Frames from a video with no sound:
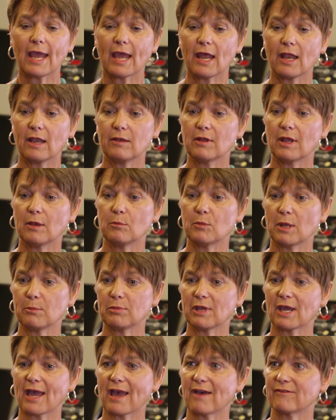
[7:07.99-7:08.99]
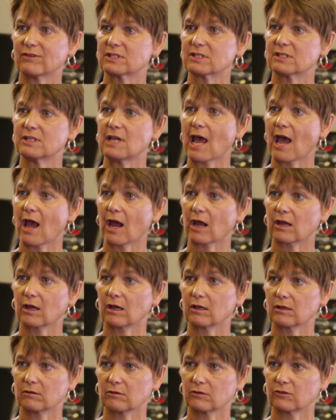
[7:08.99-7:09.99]
and then maybe I have a snack,
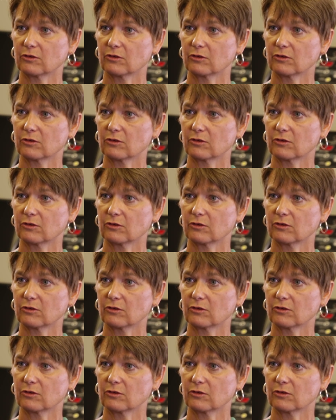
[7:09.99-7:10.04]
uh,